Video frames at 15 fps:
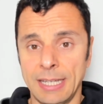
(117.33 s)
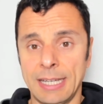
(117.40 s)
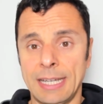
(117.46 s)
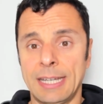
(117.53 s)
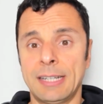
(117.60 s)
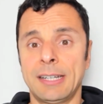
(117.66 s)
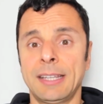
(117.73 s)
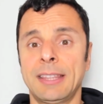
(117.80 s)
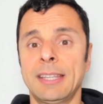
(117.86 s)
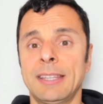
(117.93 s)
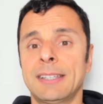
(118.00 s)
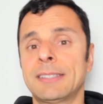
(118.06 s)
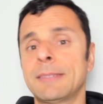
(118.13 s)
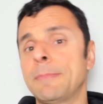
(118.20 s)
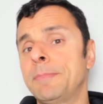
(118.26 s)
and I think
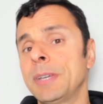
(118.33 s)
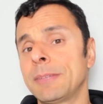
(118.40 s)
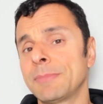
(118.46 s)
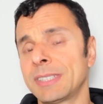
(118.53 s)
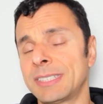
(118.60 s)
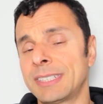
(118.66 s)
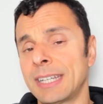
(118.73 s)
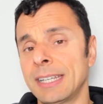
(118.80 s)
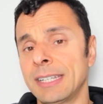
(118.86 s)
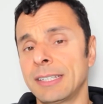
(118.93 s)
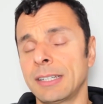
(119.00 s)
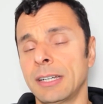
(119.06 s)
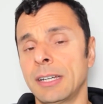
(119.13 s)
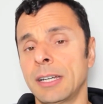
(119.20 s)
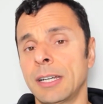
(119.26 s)
that's a big
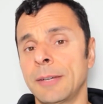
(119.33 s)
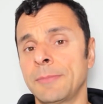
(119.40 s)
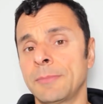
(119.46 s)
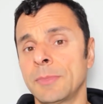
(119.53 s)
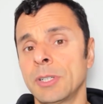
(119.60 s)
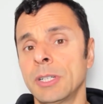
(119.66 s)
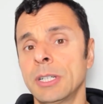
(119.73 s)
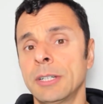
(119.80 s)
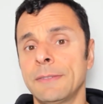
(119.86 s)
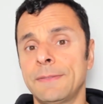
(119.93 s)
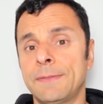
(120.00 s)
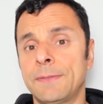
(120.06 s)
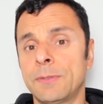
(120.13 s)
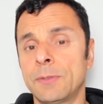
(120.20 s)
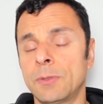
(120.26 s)
mistake
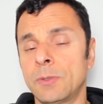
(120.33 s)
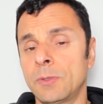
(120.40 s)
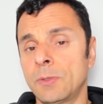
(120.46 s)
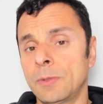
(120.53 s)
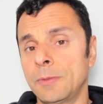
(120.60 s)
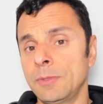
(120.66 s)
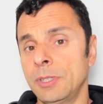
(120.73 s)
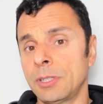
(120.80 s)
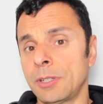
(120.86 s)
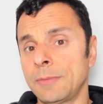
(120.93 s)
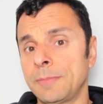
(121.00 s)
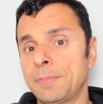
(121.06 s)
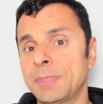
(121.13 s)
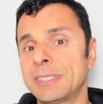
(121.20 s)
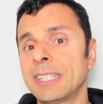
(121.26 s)
for
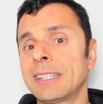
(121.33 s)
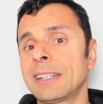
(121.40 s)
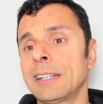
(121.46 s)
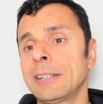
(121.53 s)
particularly